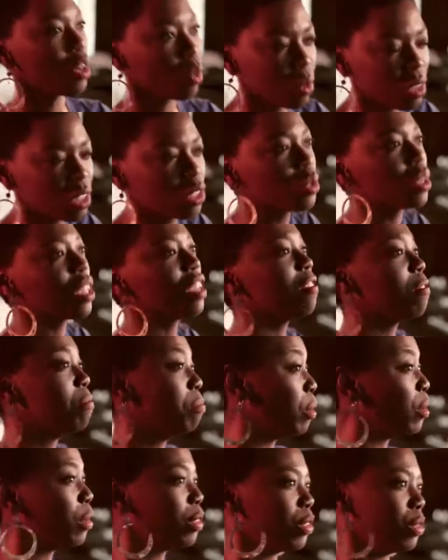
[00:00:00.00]
order to give
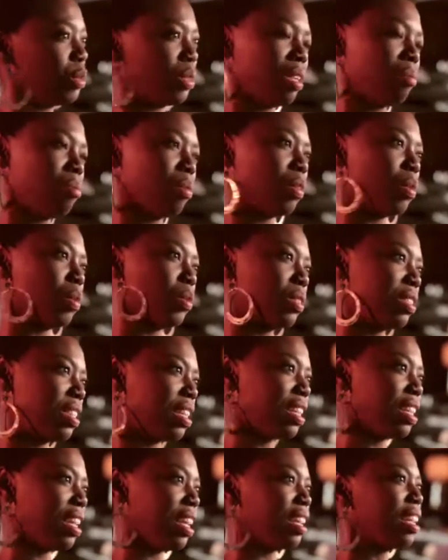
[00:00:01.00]
birth to some of those
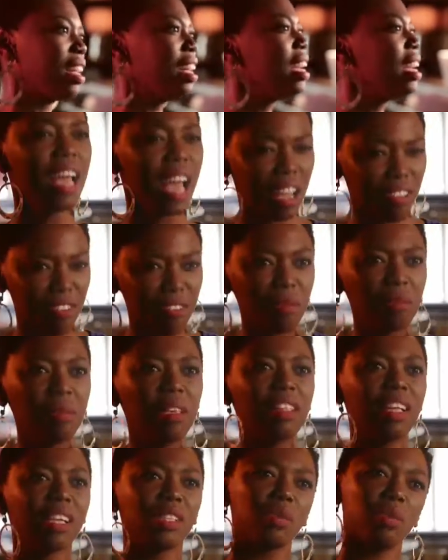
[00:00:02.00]
thinking. And for
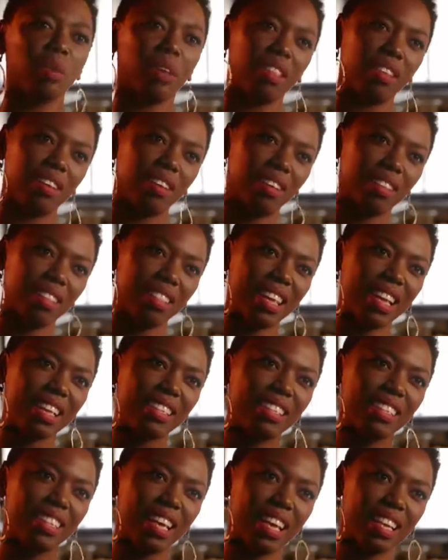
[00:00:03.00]
me, that's where the
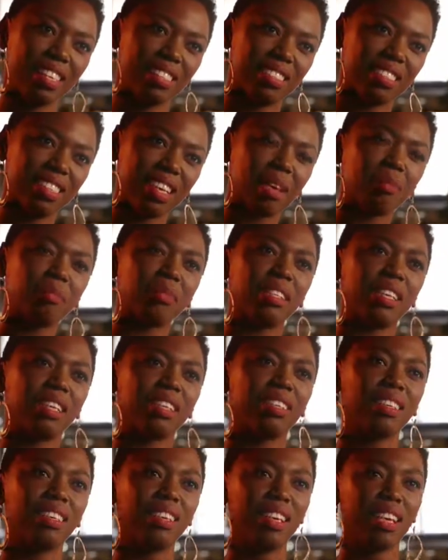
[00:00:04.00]
exchange comes
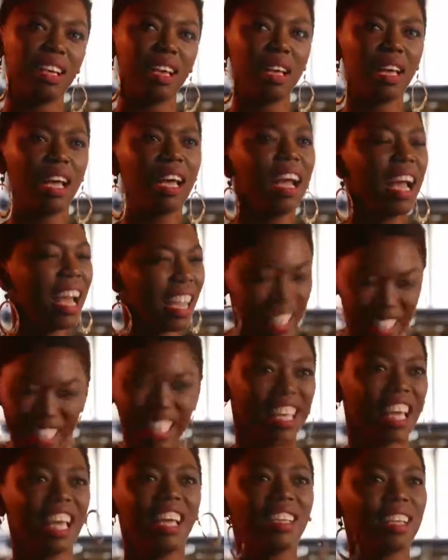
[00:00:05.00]
in. And
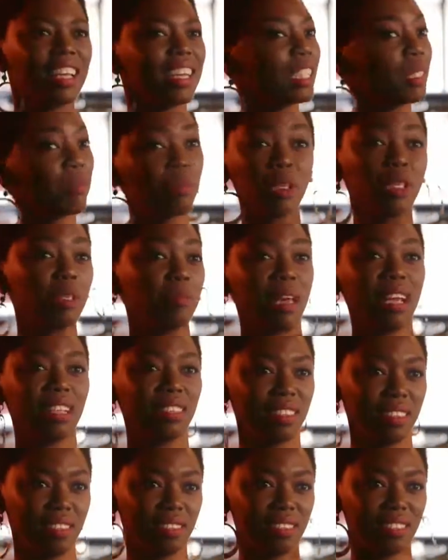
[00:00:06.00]
again, it's
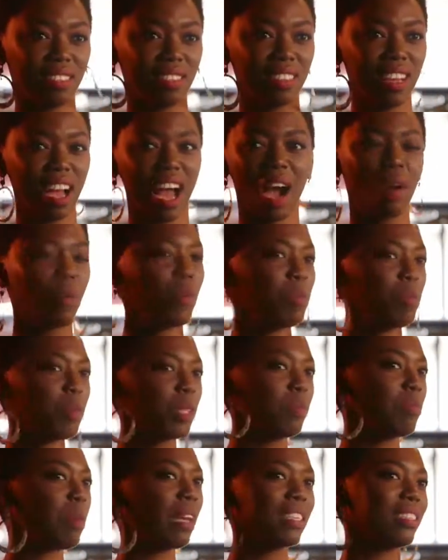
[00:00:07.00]
perspective. Our
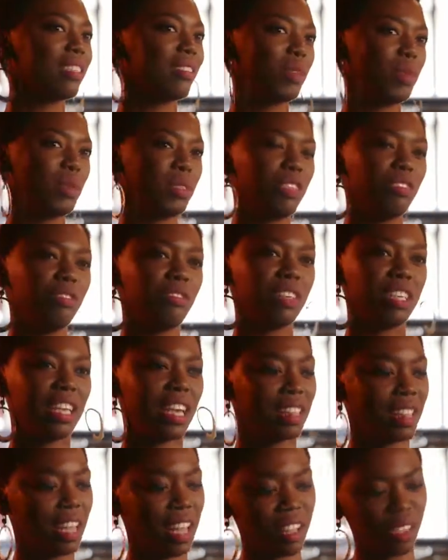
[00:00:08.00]
perspectives were different,
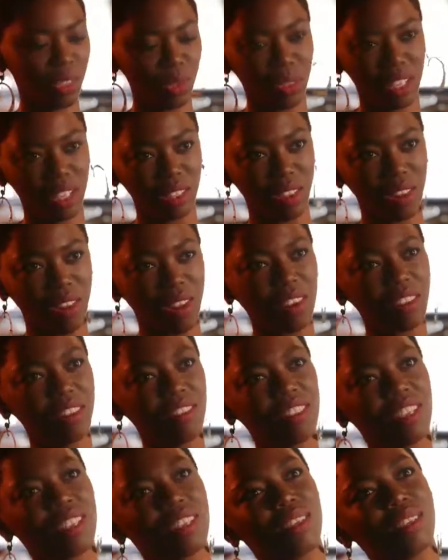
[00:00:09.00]
and so there's a lot of
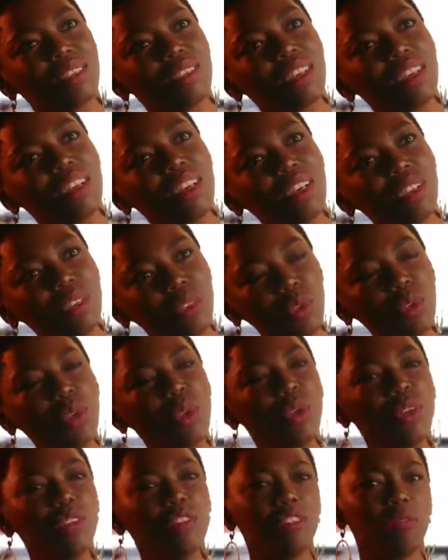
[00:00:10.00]
things to
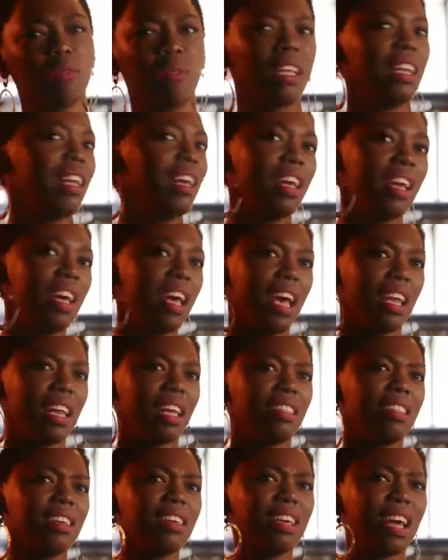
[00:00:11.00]
learn from that. And
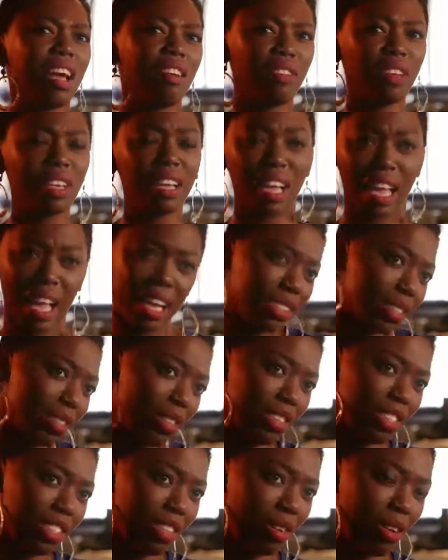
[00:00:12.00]
I think Africa has
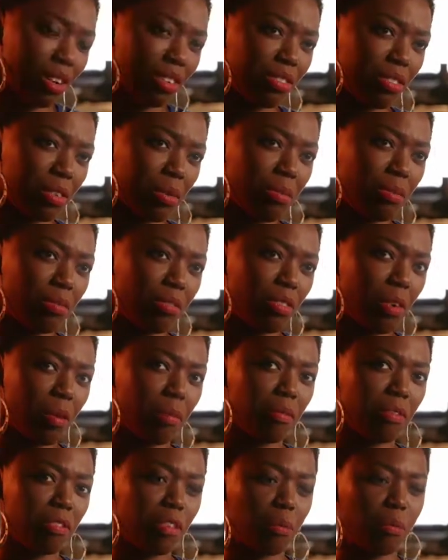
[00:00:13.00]
learned a lot
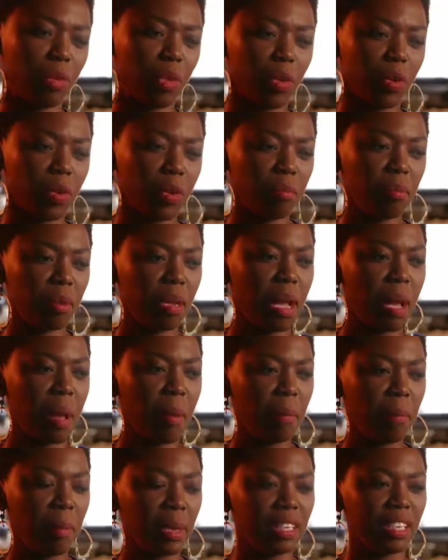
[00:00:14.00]
from Europe,
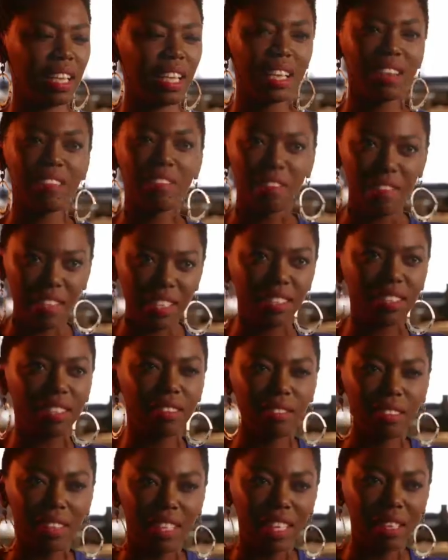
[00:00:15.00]
but in a
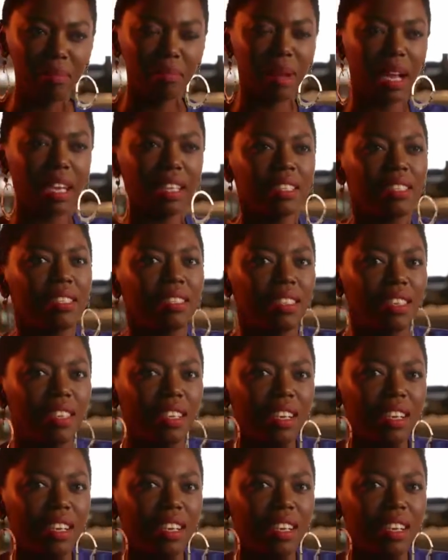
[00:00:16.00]
festival, it might